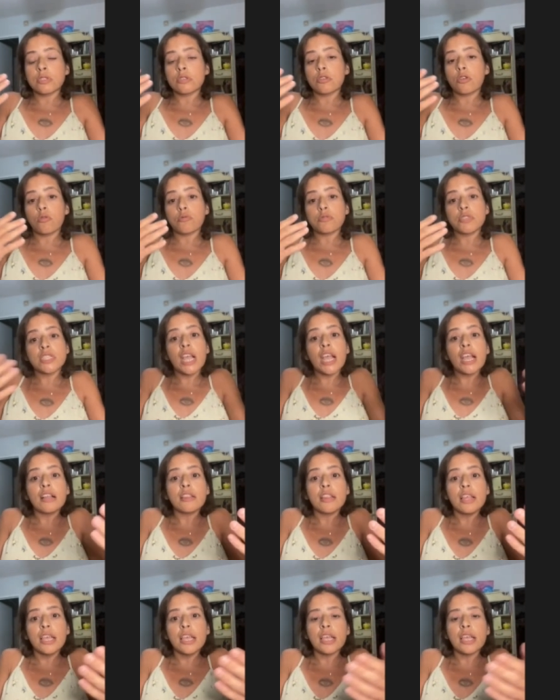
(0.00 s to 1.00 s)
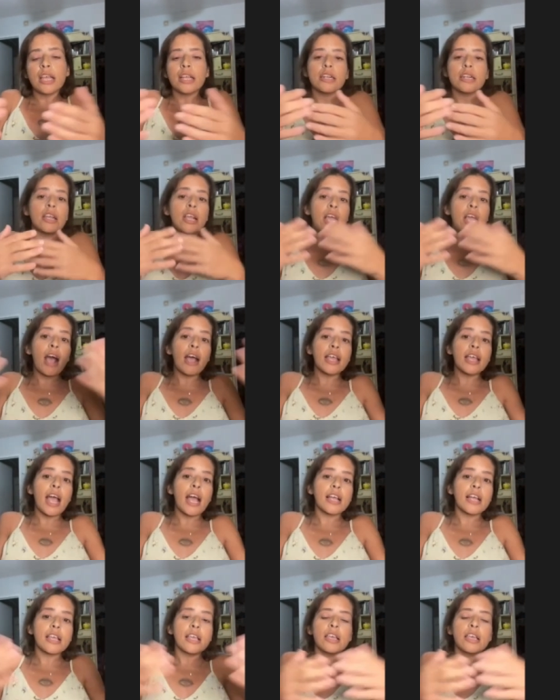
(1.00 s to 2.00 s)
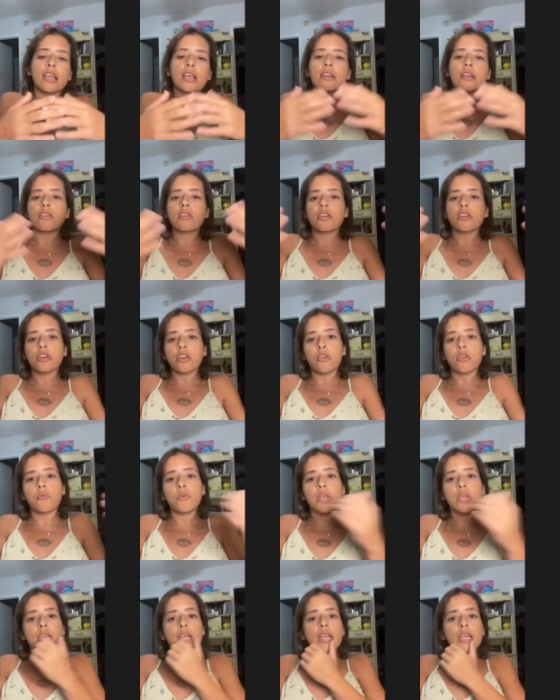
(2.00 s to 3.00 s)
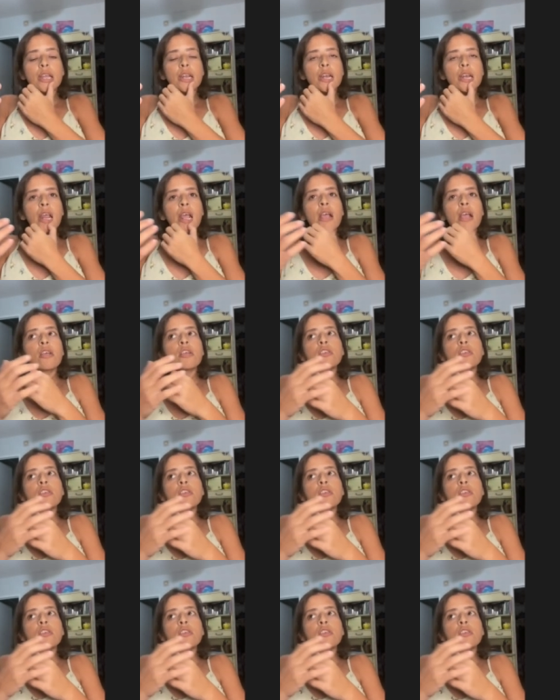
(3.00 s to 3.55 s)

go sailing and kayaking and canoeing and